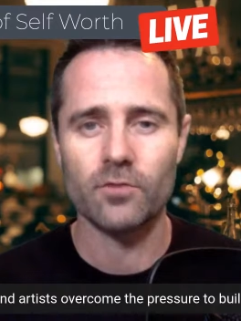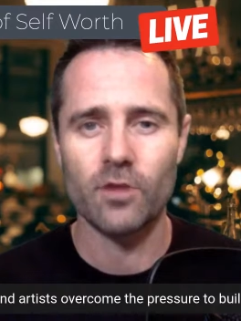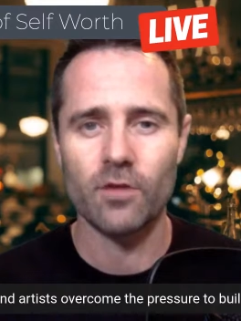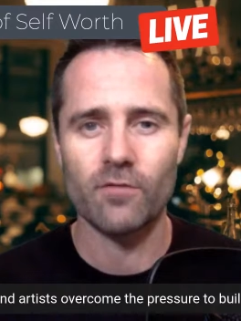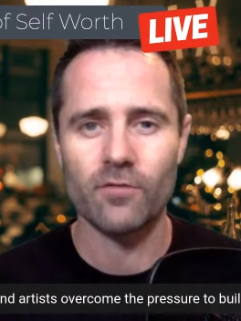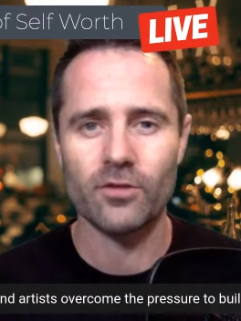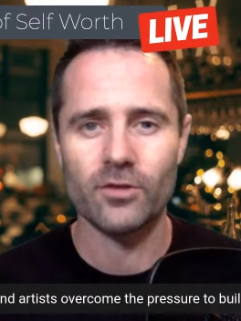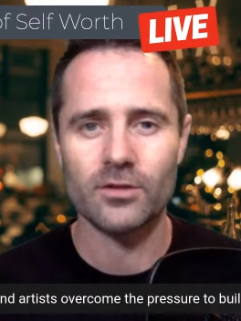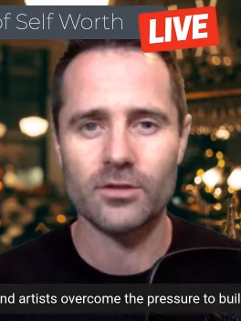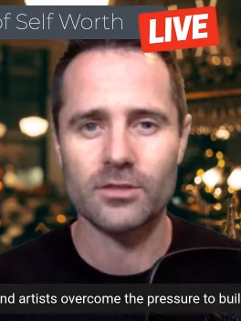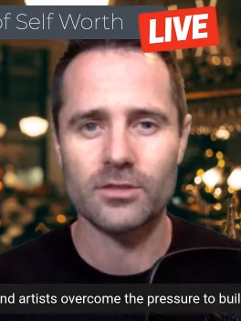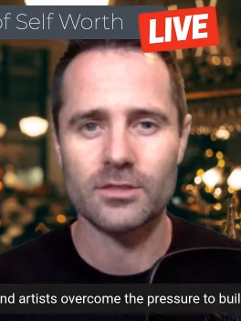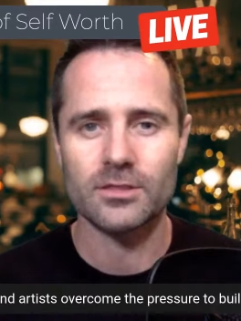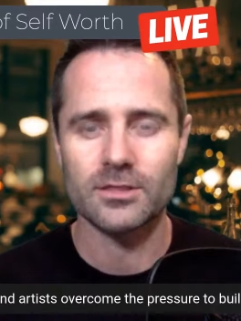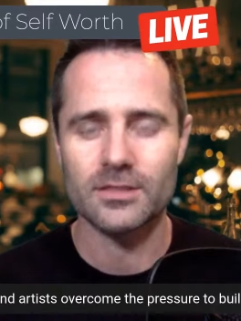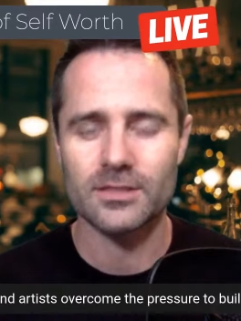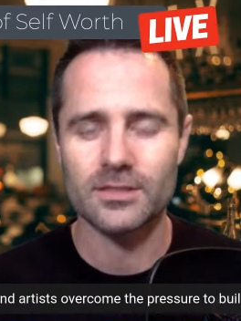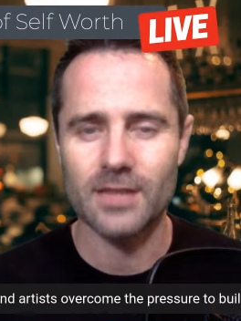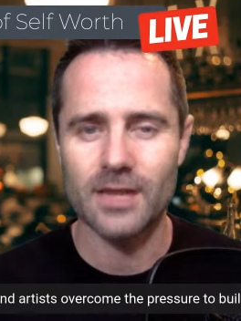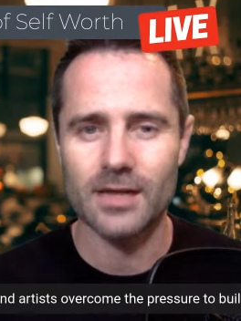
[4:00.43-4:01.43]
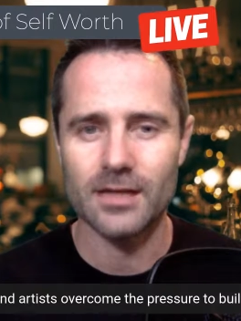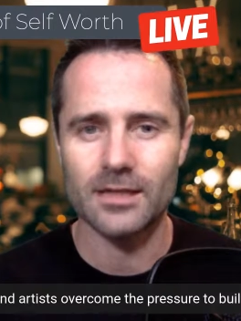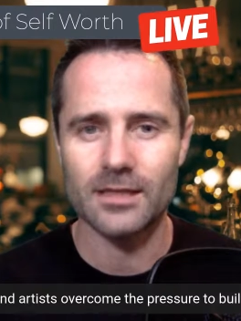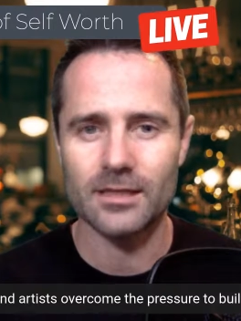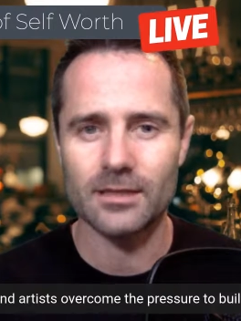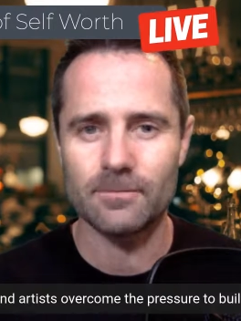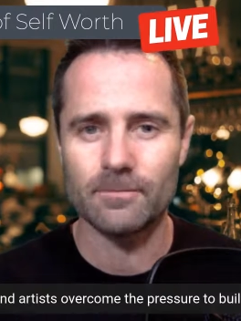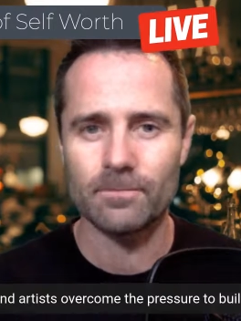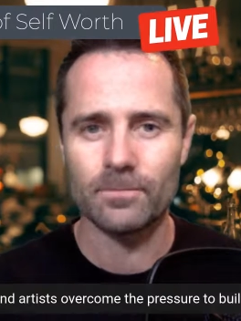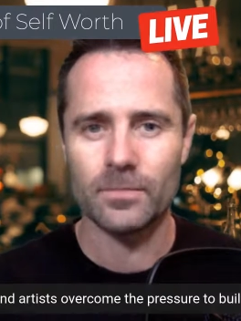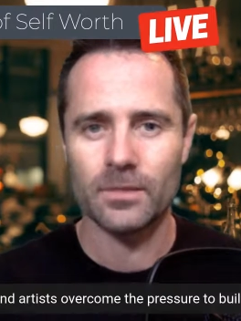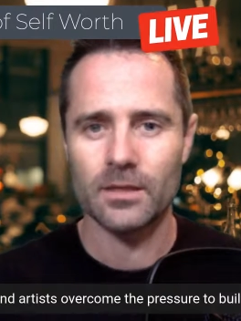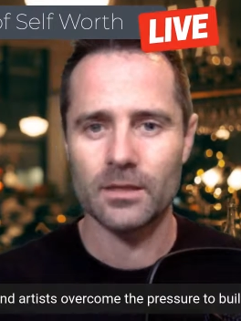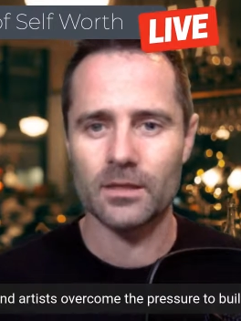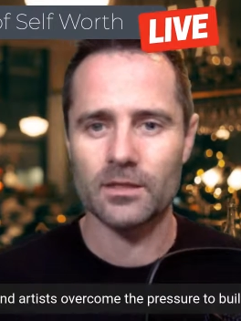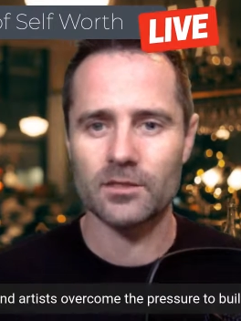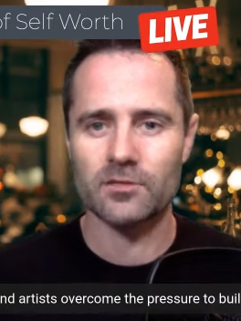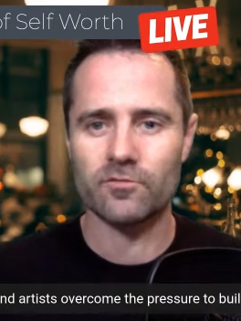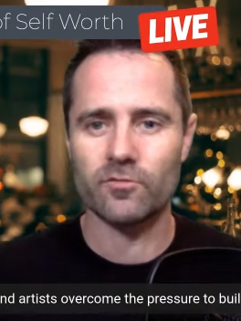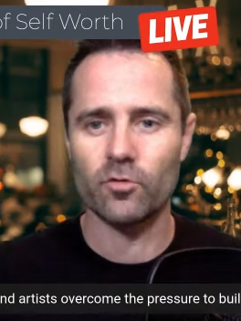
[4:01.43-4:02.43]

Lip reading: the Self-Confidence Starter Kit.